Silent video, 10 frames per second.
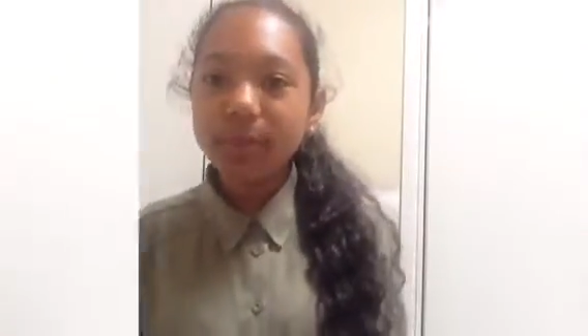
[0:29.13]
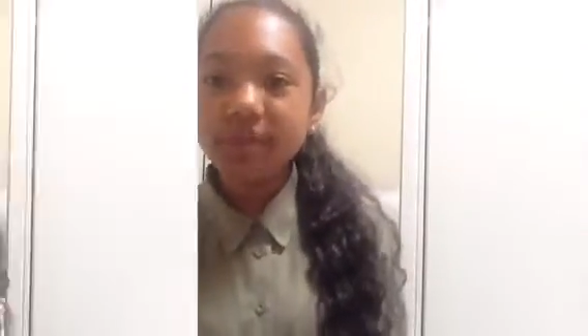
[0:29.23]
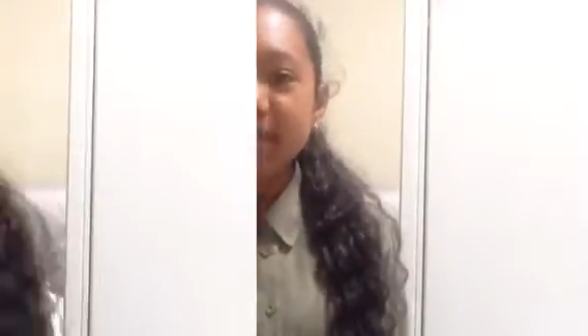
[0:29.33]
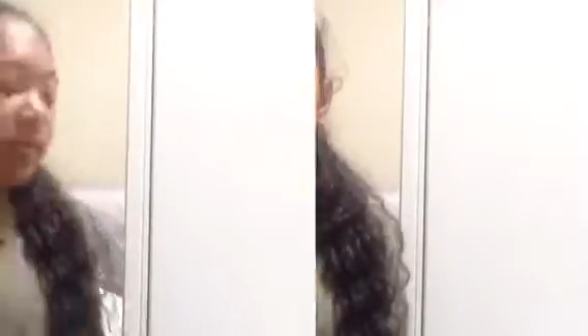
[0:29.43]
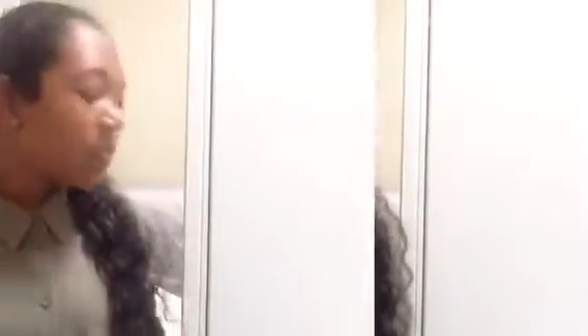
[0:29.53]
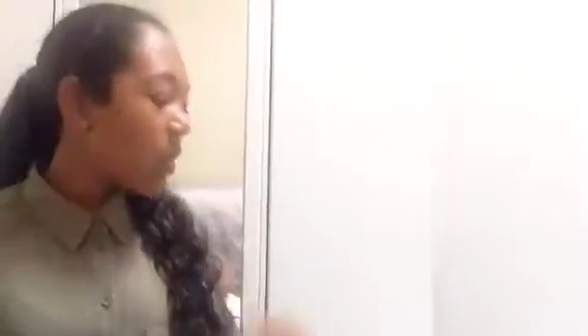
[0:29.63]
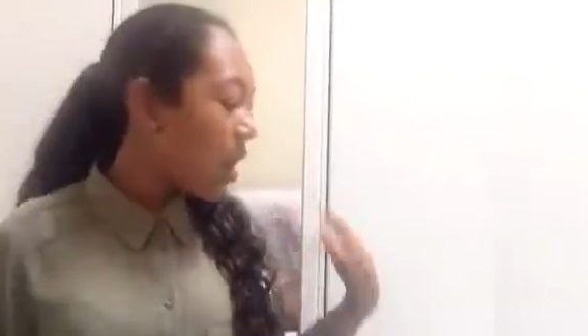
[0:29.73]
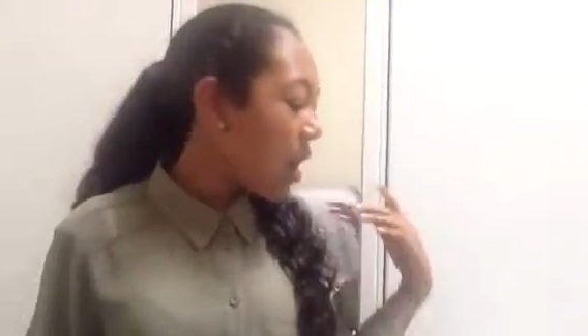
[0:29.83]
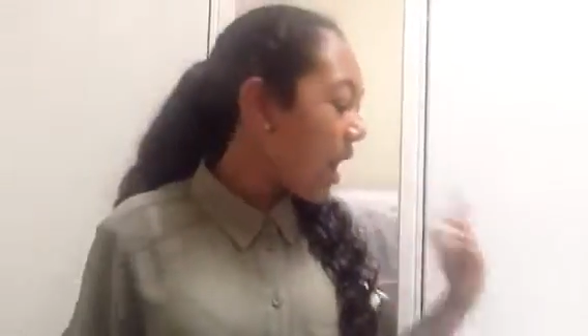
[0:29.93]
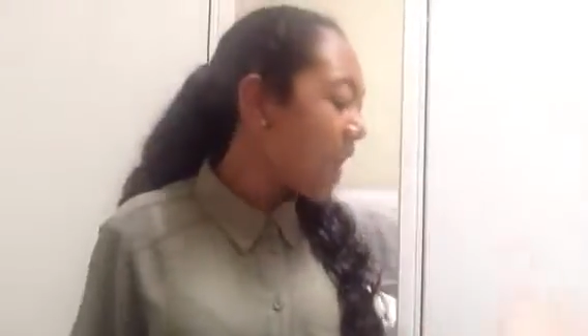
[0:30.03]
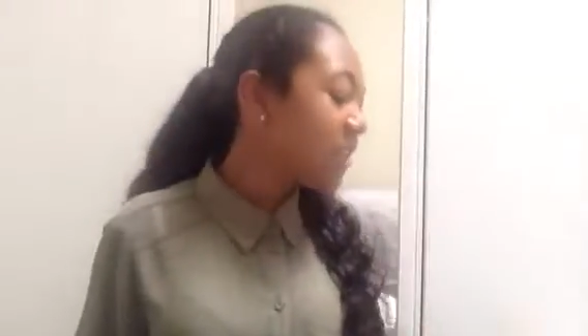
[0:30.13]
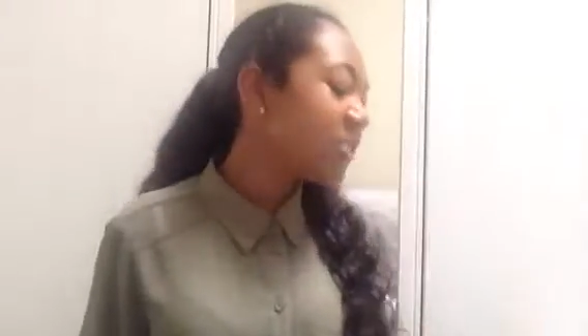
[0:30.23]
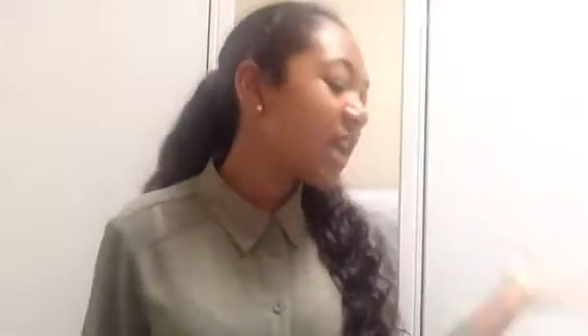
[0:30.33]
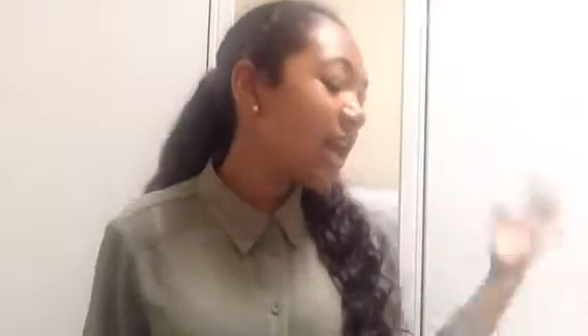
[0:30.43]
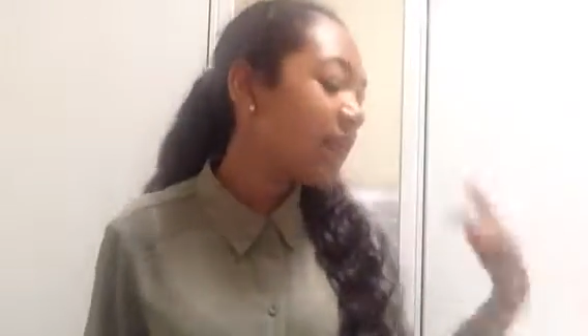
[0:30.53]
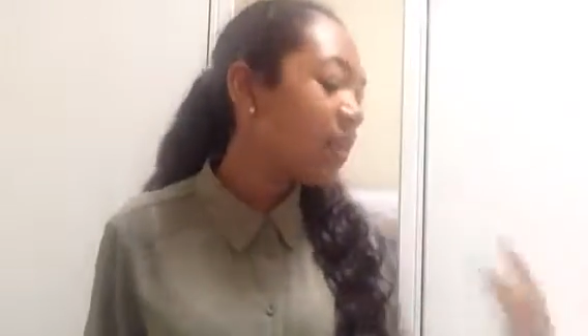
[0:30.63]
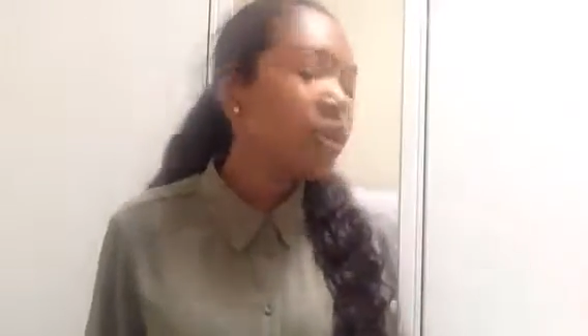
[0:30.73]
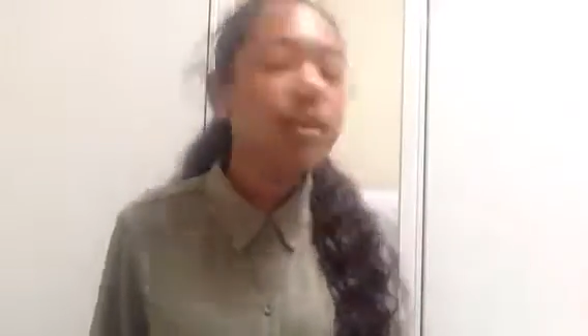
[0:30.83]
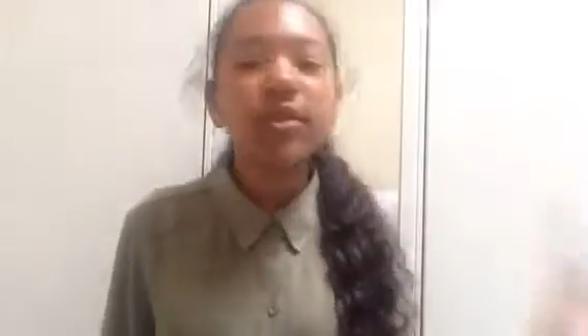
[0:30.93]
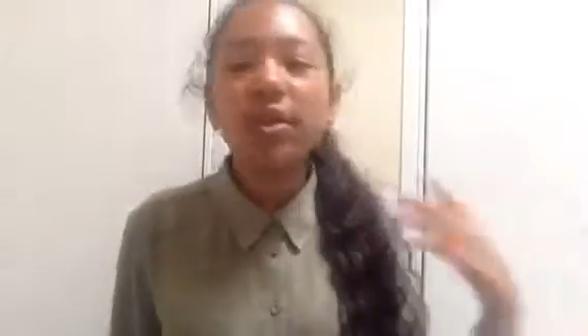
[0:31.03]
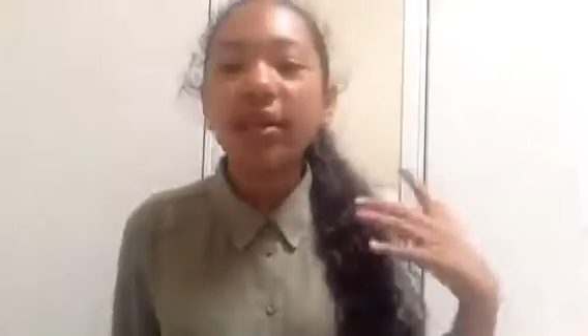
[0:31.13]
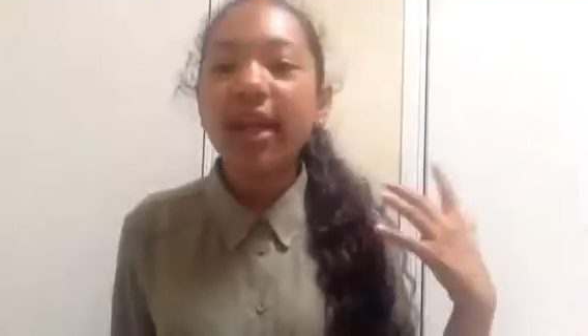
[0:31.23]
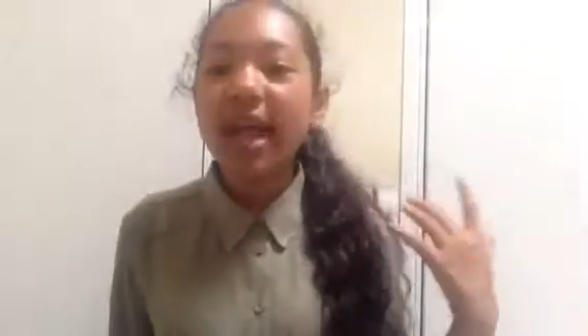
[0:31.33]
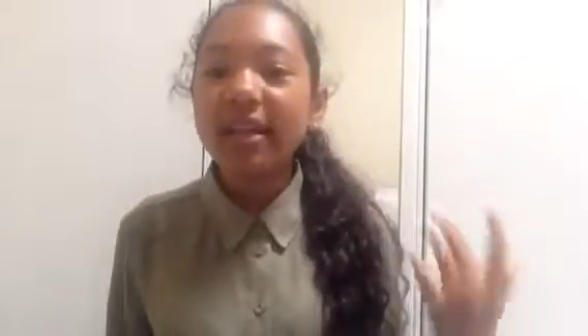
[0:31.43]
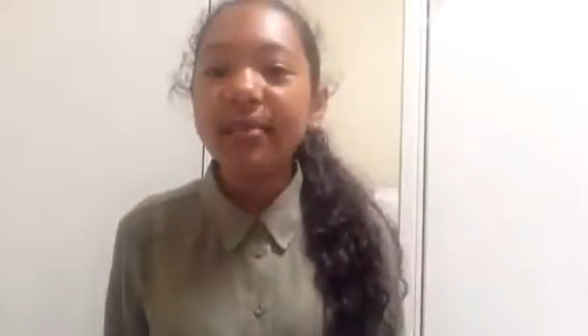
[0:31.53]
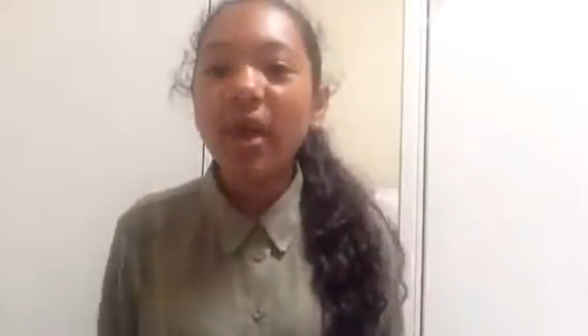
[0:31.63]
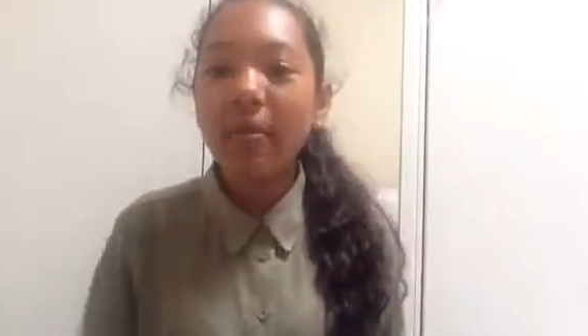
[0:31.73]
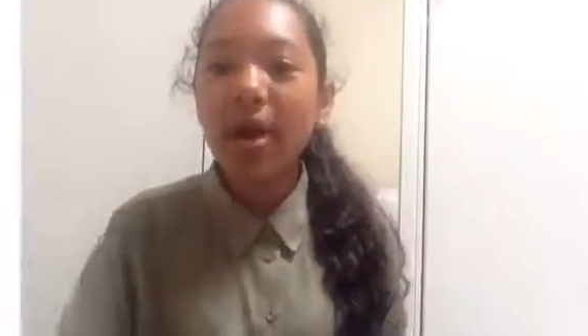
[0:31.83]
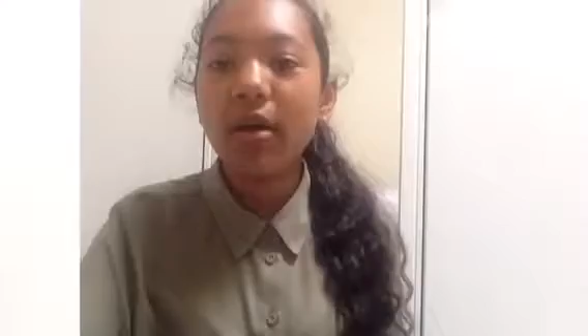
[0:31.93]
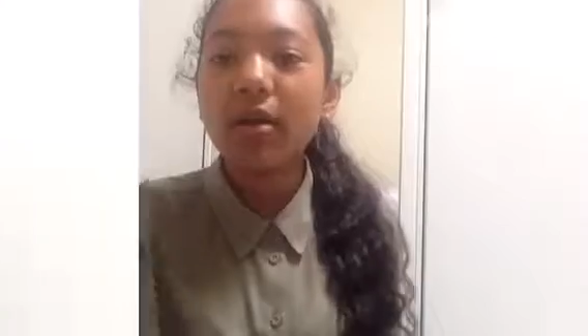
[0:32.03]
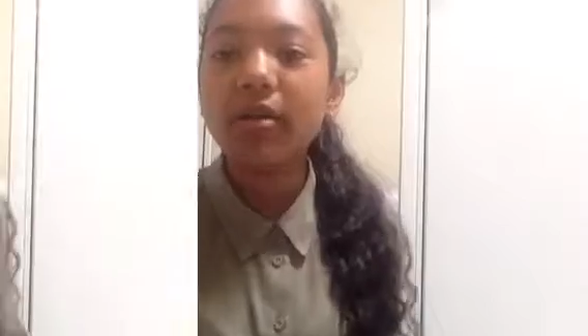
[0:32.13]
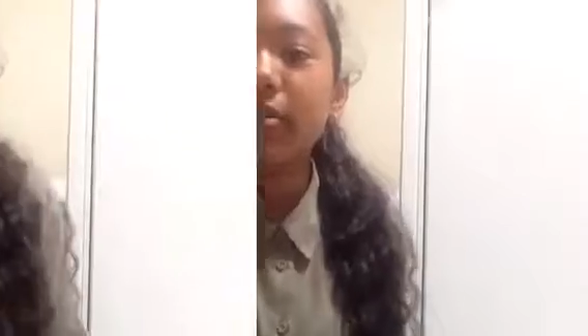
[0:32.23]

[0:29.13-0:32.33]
The three shops were H&M, New Look, and Primark. Ended up